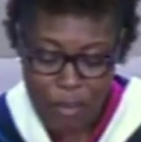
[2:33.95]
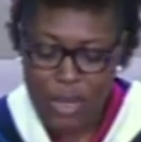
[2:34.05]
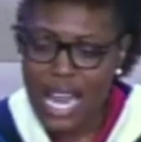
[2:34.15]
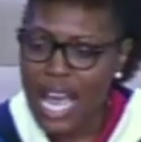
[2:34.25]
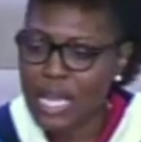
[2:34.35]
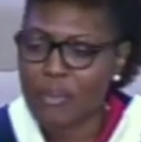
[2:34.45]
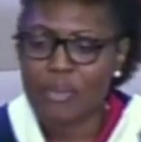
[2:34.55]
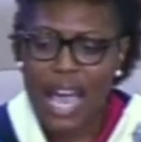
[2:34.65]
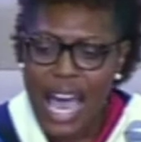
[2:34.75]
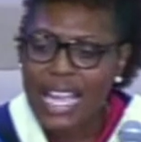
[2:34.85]
but
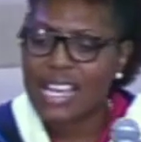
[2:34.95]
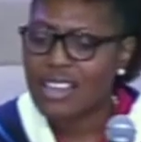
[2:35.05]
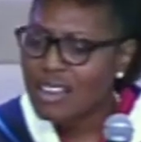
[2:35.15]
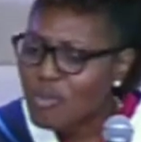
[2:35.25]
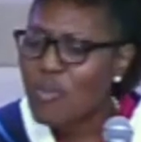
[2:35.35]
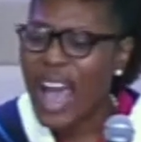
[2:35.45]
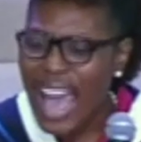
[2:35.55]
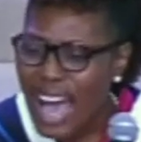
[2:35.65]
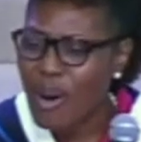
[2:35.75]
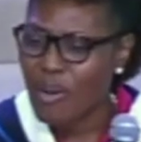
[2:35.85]

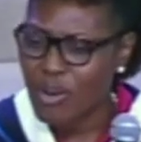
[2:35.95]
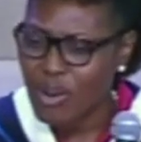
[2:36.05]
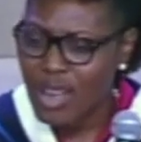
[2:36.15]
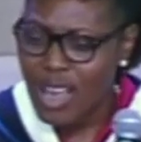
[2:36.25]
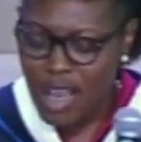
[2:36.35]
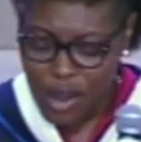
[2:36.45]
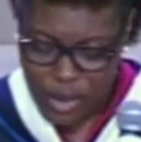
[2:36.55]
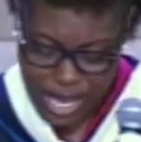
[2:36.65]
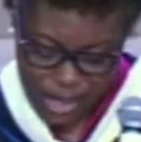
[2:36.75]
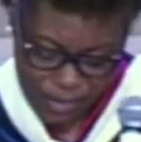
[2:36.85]
wow.
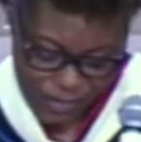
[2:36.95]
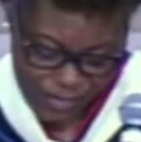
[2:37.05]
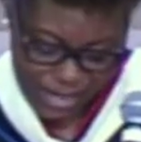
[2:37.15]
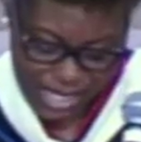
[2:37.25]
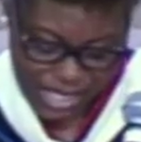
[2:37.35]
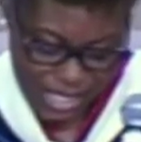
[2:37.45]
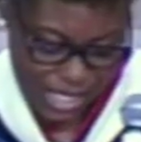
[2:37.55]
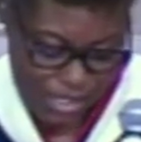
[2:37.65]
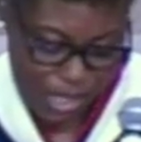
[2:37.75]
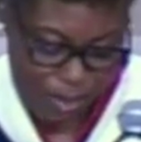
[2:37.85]
Okay, that's it.
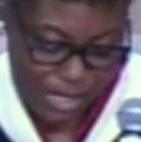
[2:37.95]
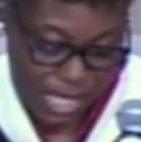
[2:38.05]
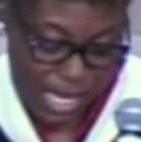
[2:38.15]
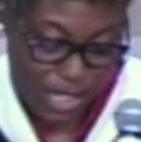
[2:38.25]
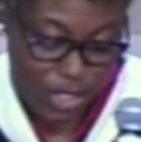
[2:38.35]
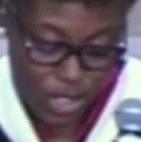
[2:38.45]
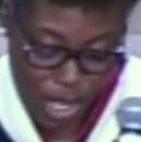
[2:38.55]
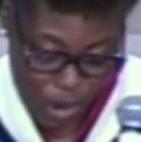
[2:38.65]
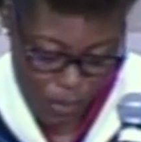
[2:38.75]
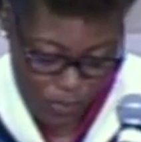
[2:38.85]
That's all I'm gonna say.
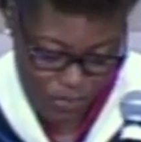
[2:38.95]
So,